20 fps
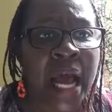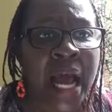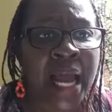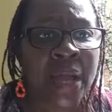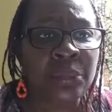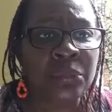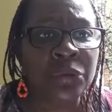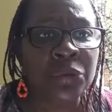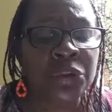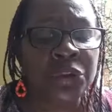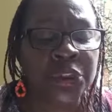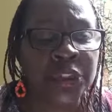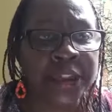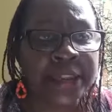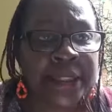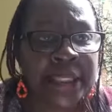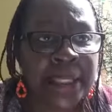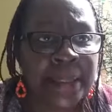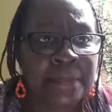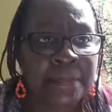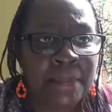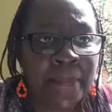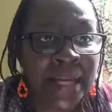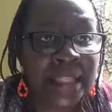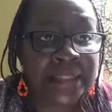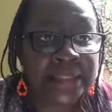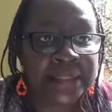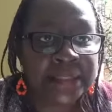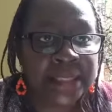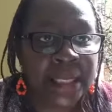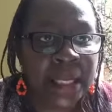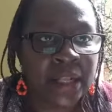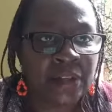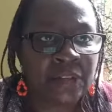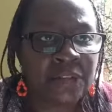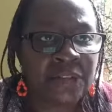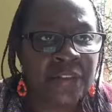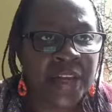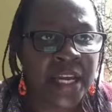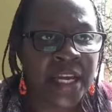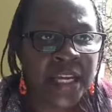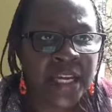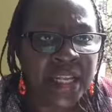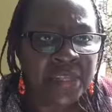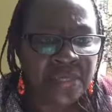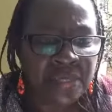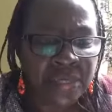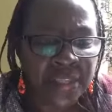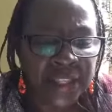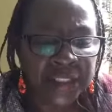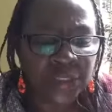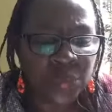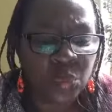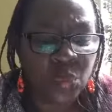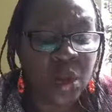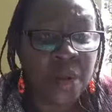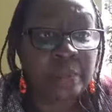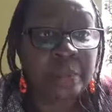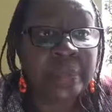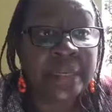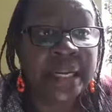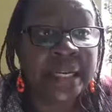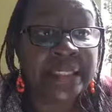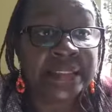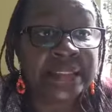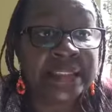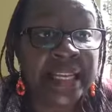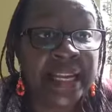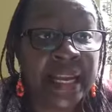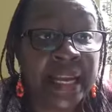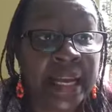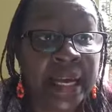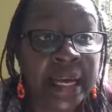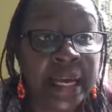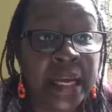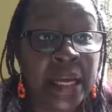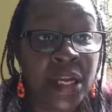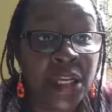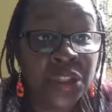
I will just keep myself in this one place here,